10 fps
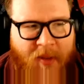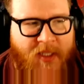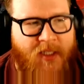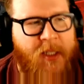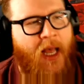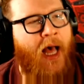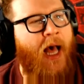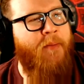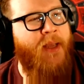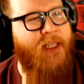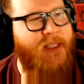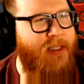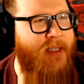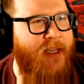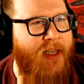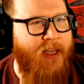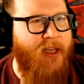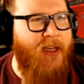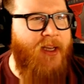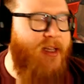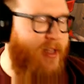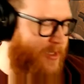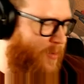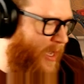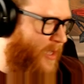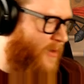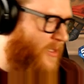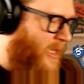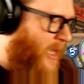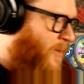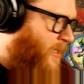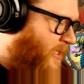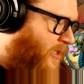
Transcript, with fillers: is Thomas. That's why I use Thomas the